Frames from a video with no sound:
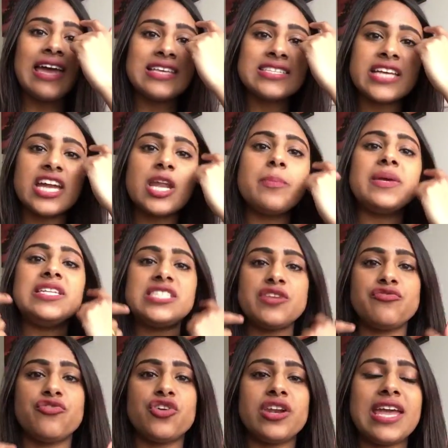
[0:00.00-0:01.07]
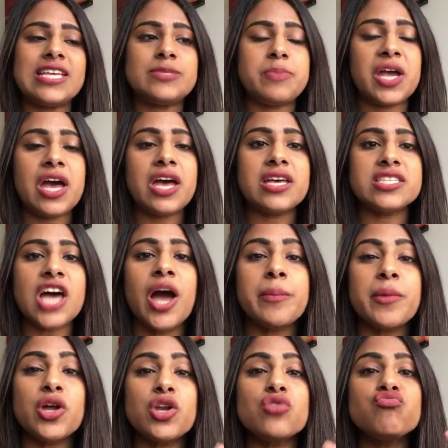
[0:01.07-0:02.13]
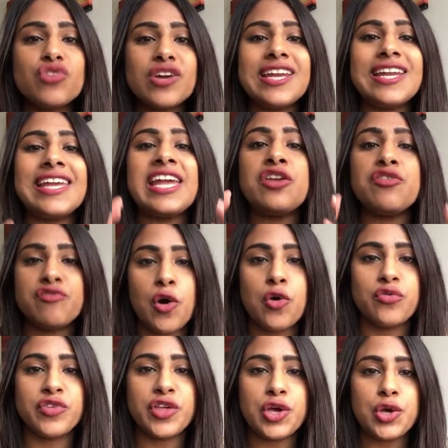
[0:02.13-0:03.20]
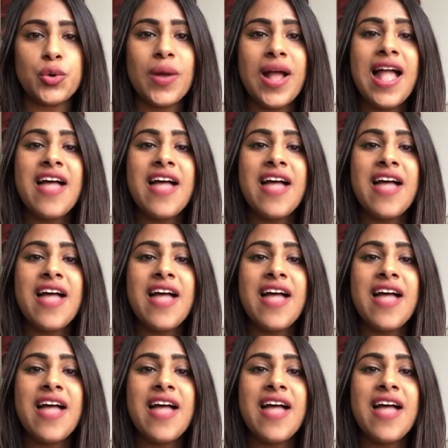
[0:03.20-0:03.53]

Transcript: is going to be different is because I'm going to really involve you.